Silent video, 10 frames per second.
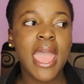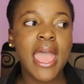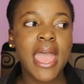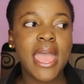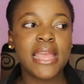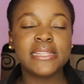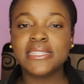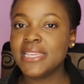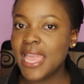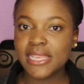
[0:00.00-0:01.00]
And
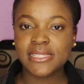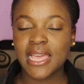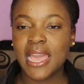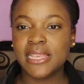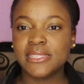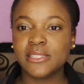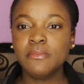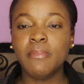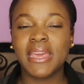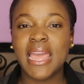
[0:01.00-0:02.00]
yes, guys,
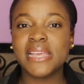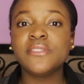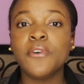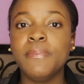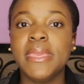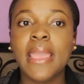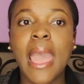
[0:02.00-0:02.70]
matter as for me,